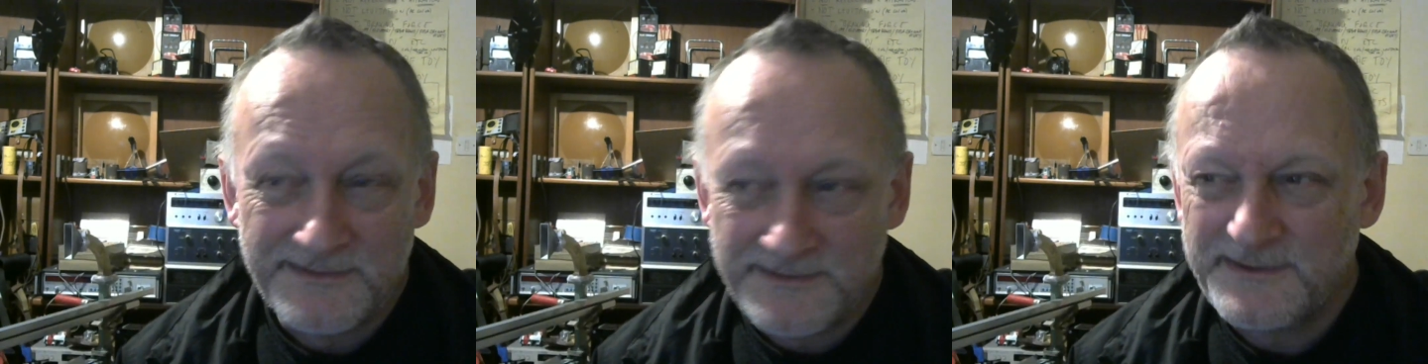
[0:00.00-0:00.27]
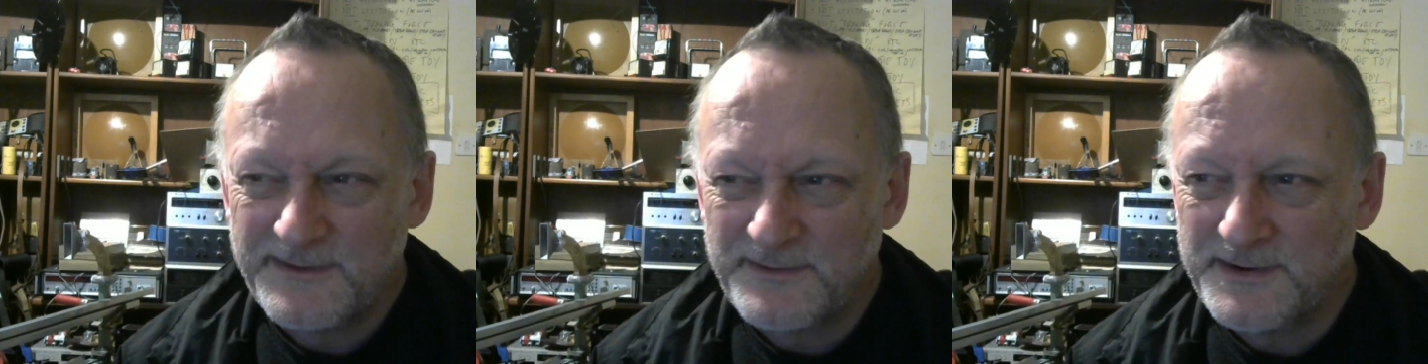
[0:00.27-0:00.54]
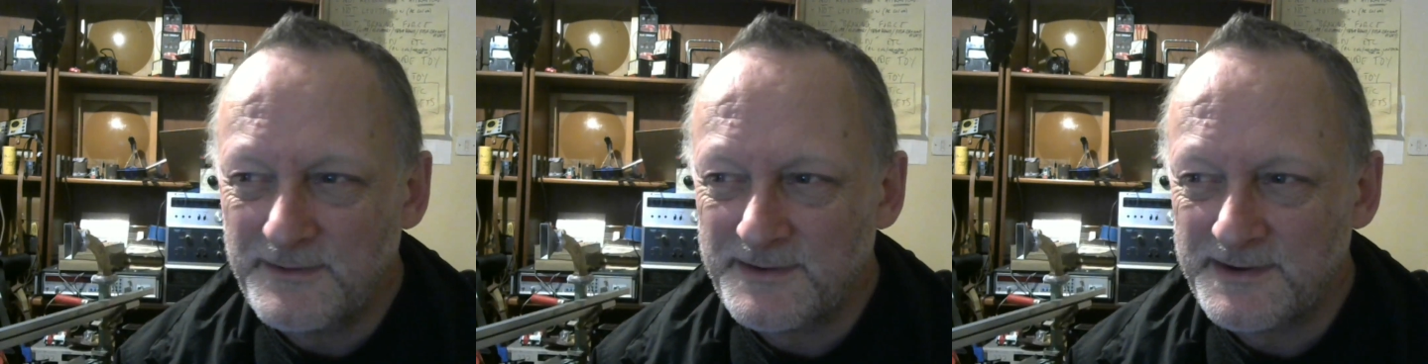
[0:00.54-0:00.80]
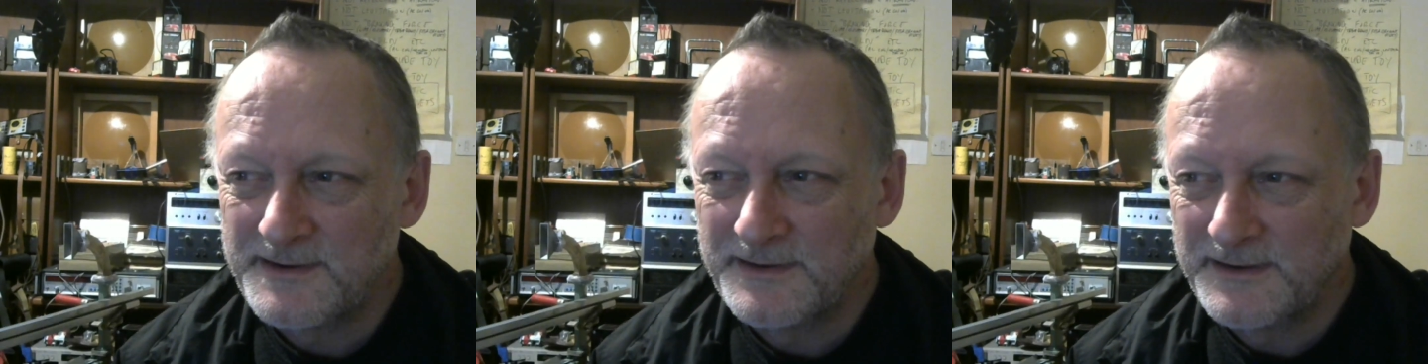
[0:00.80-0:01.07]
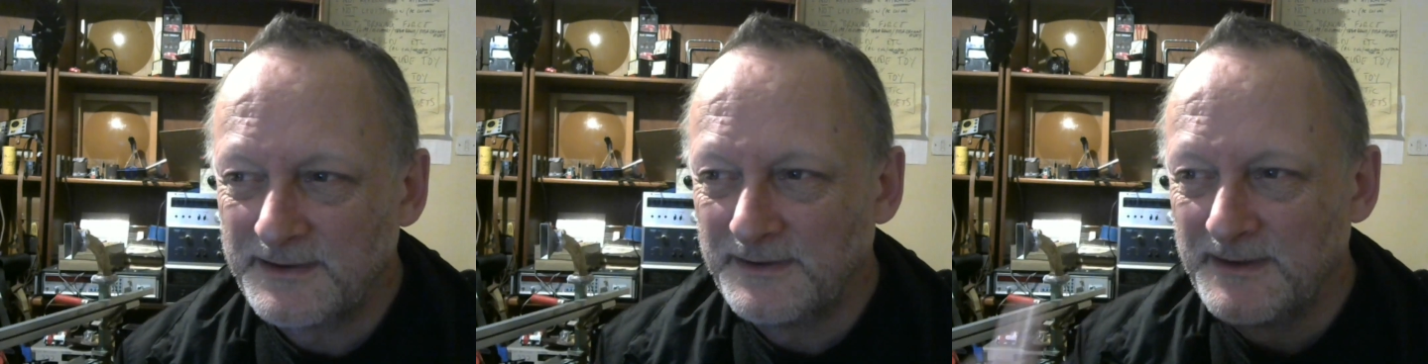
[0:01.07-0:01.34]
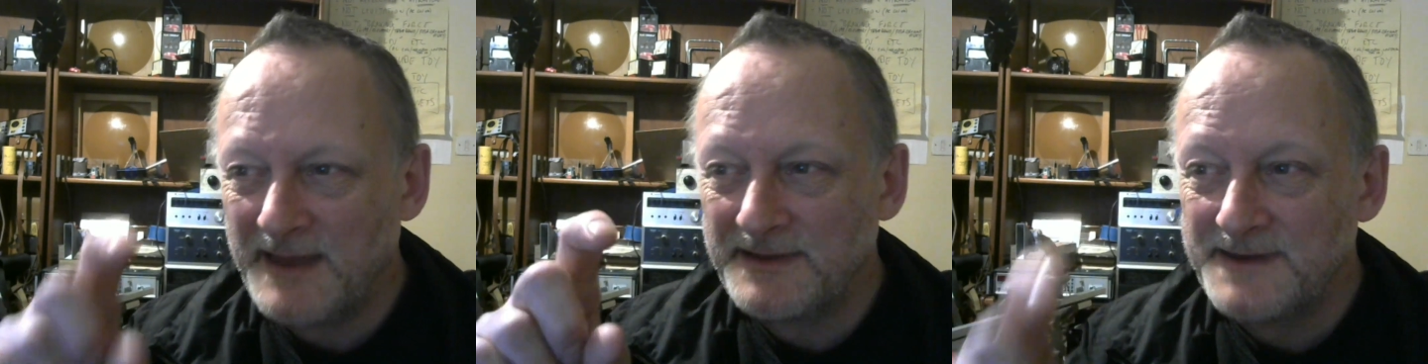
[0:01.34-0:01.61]
It uses a little
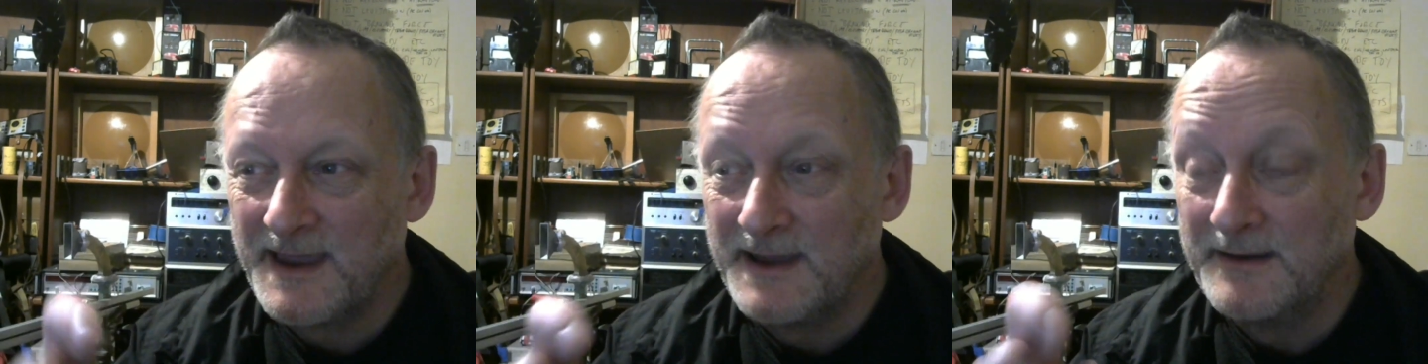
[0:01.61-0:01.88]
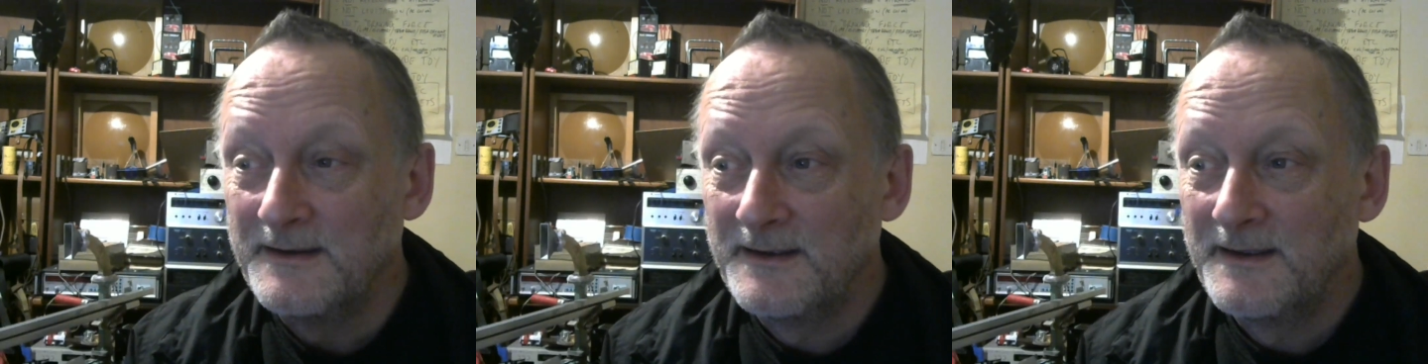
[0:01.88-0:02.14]
antenna